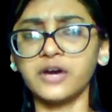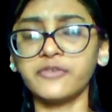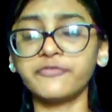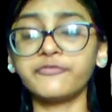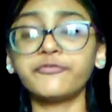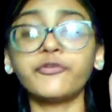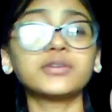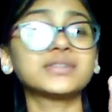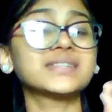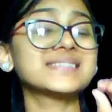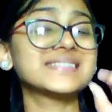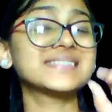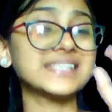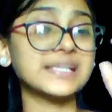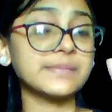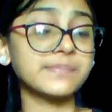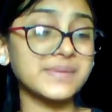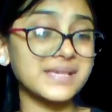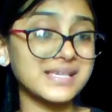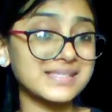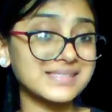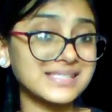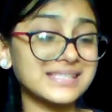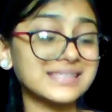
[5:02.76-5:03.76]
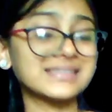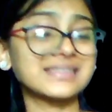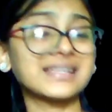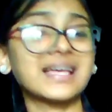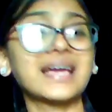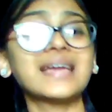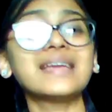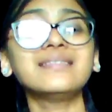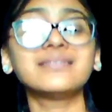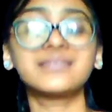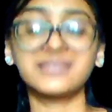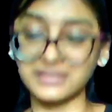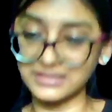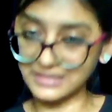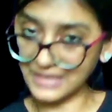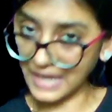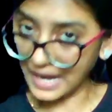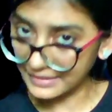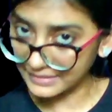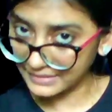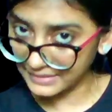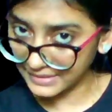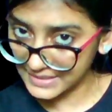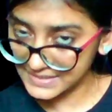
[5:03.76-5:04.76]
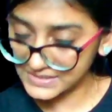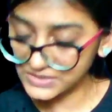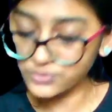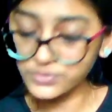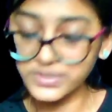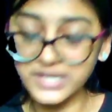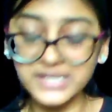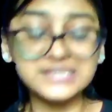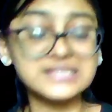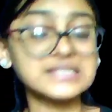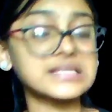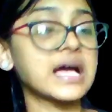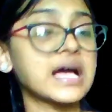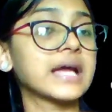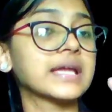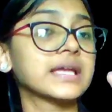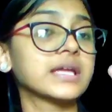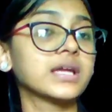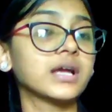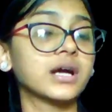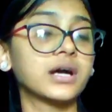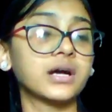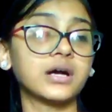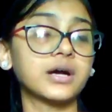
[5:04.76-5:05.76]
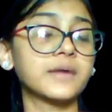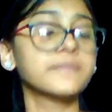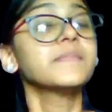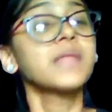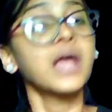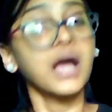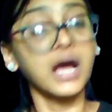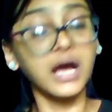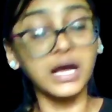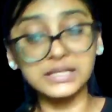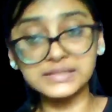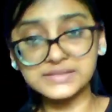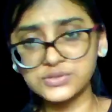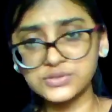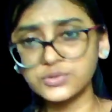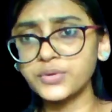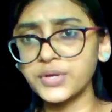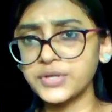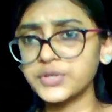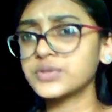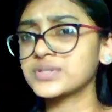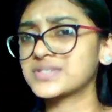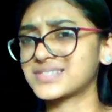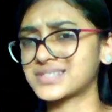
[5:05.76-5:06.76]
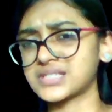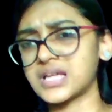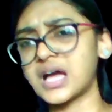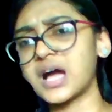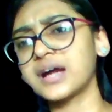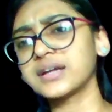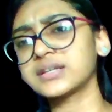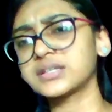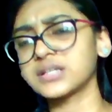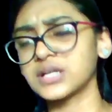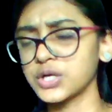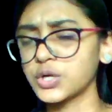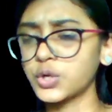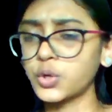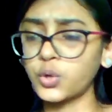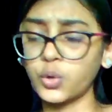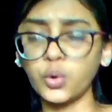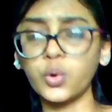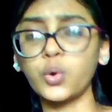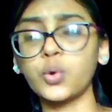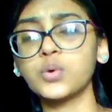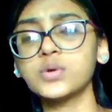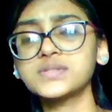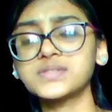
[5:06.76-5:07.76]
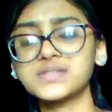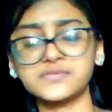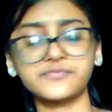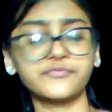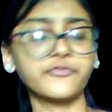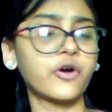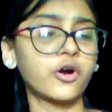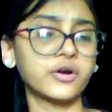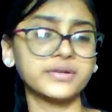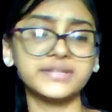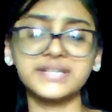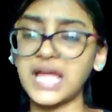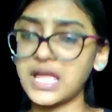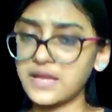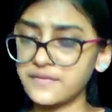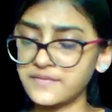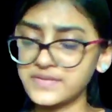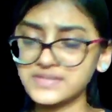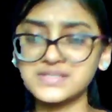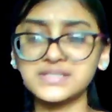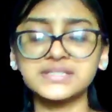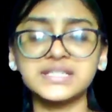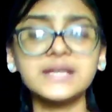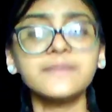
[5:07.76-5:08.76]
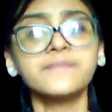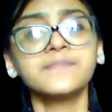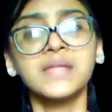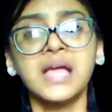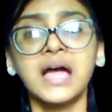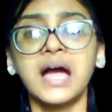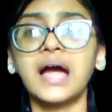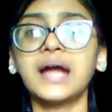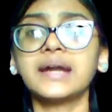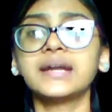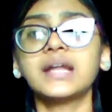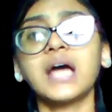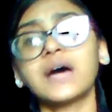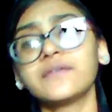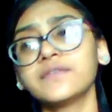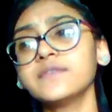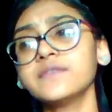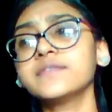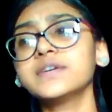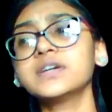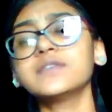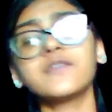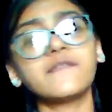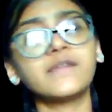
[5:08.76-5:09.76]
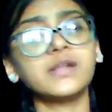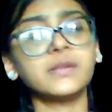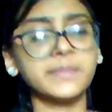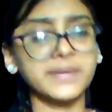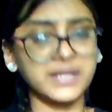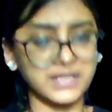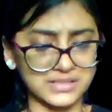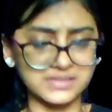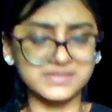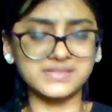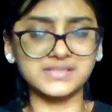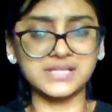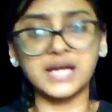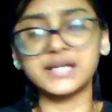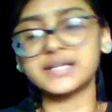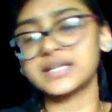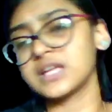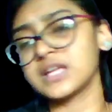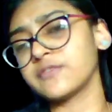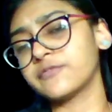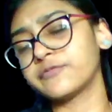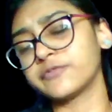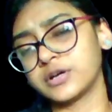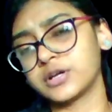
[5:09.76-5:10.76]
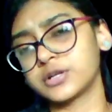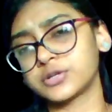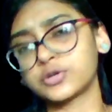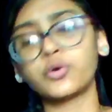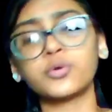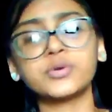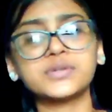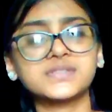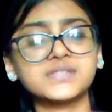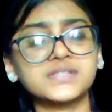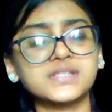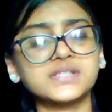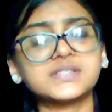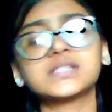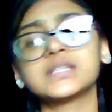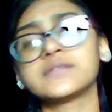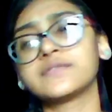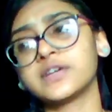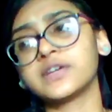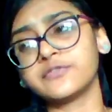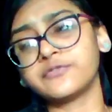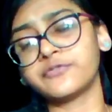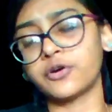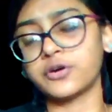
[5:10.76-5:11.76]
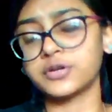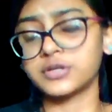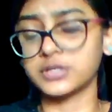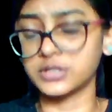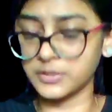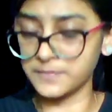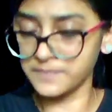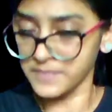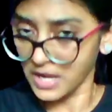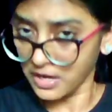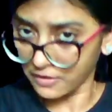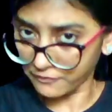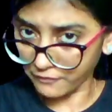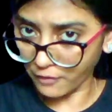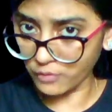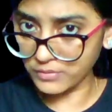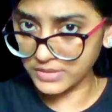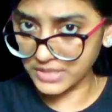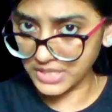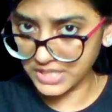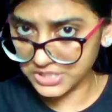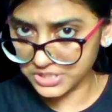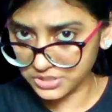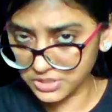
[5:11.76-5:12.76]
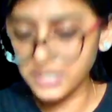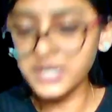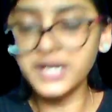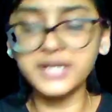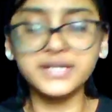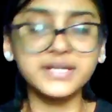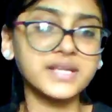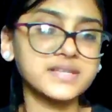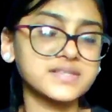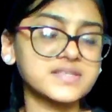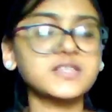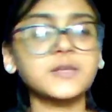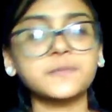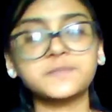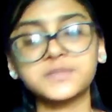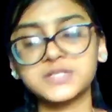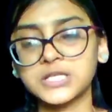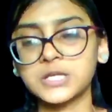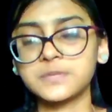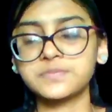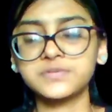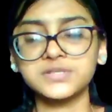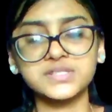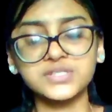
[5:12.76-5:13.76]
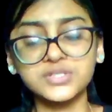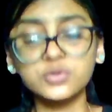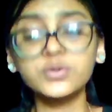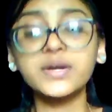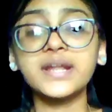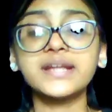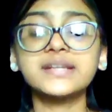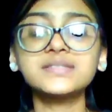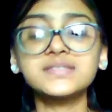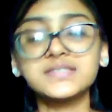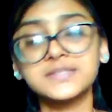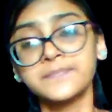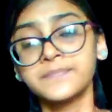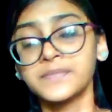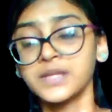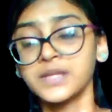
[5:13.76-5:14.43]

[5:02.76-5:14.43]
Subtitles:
for the CBSE 9th category students, I also going to start a course on diversity, and however we will be starting for courses even for foundation and NTSE subscription students